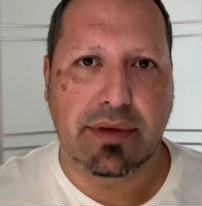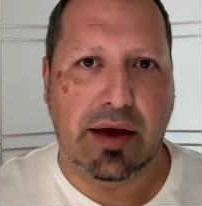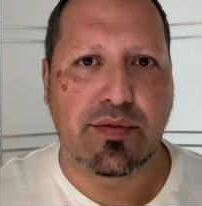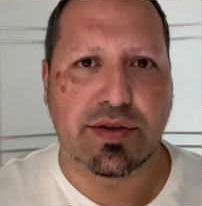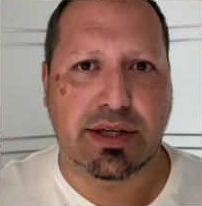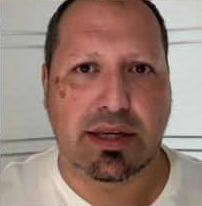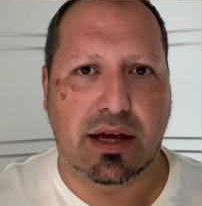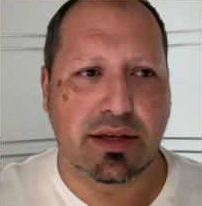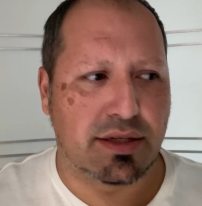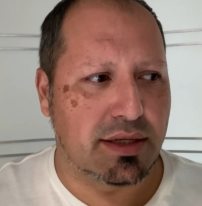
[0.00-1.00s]
I'm just
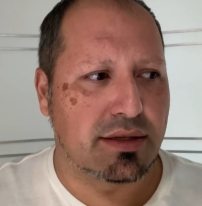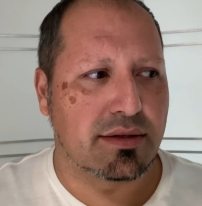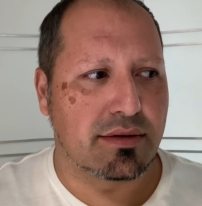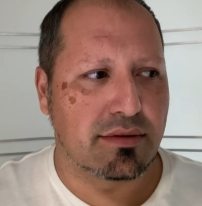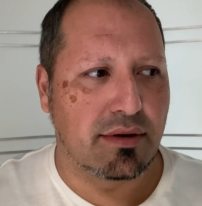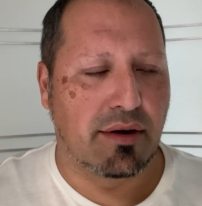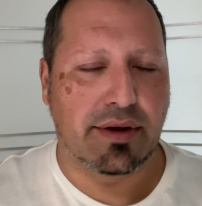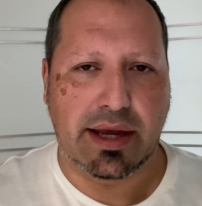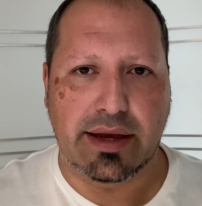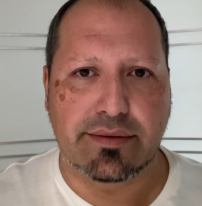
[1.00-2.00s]
acknowledging,
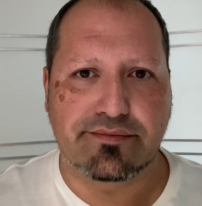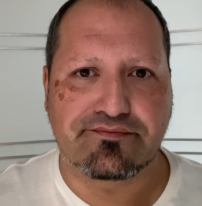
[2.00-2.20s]
okay,